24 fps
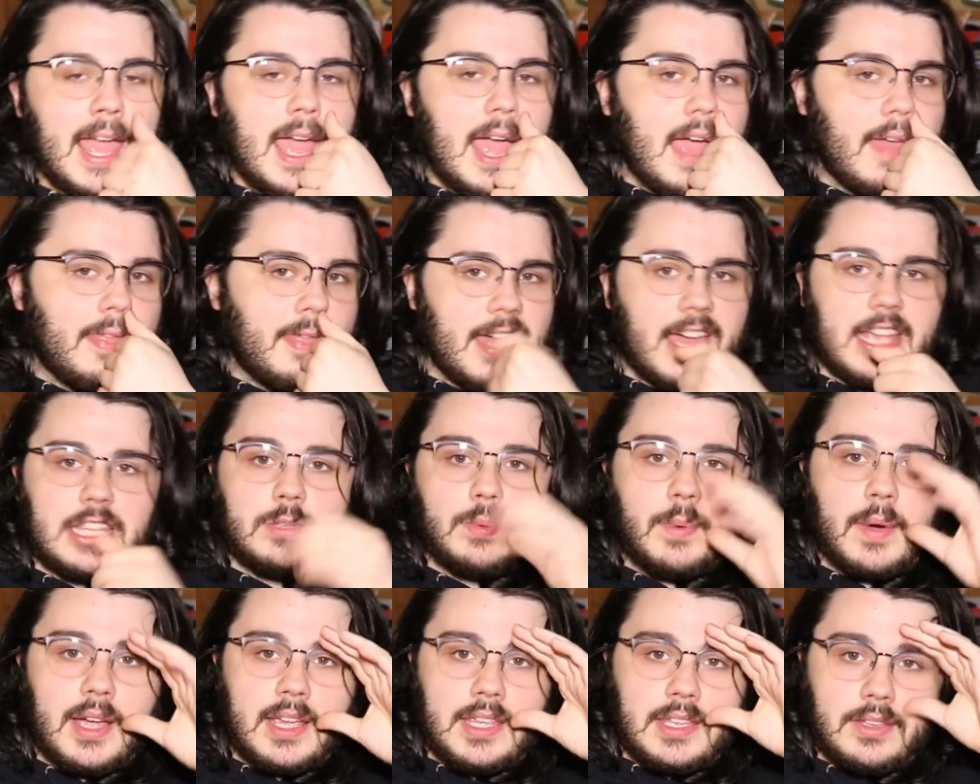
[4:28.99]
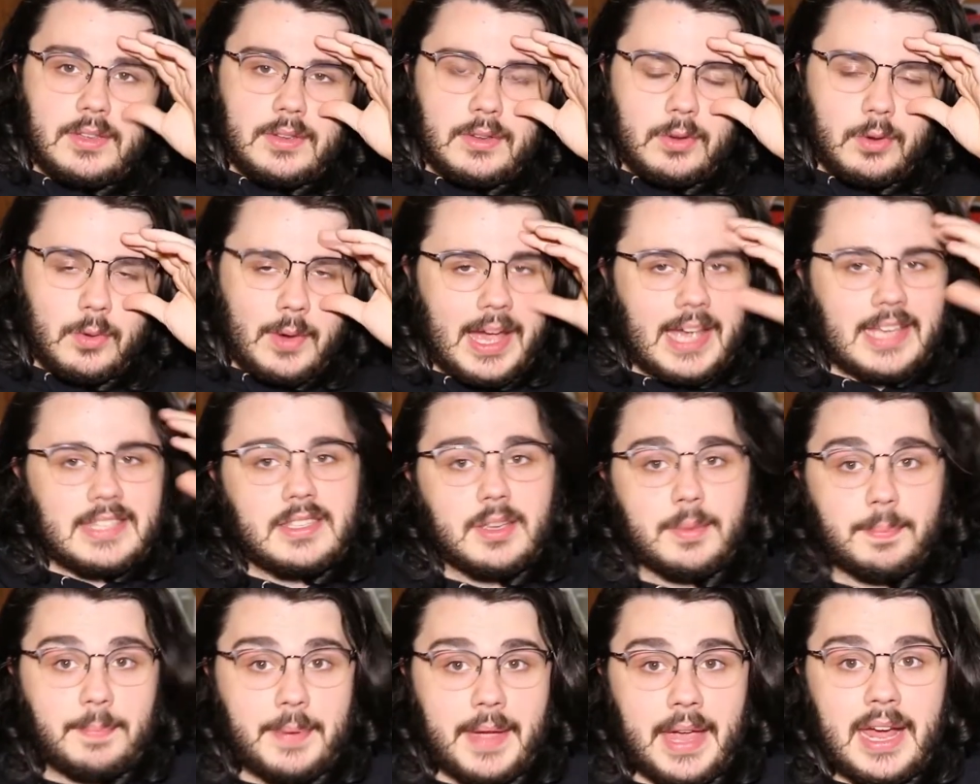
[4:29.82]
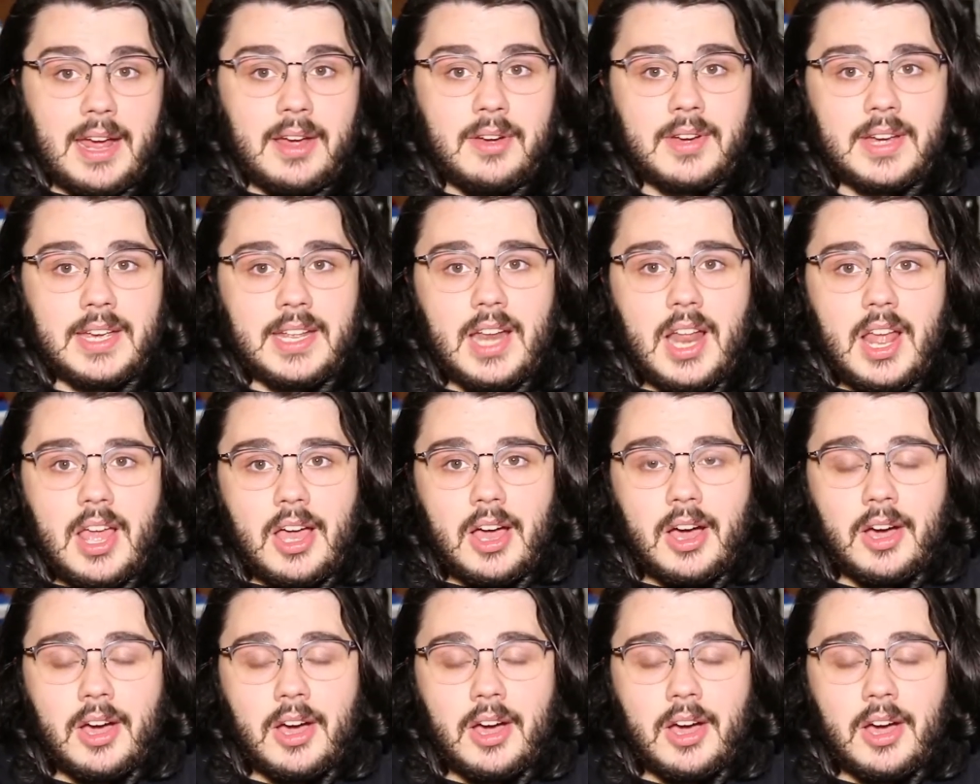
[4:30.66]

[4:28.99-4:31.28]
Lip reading: And that's why you, as a parent,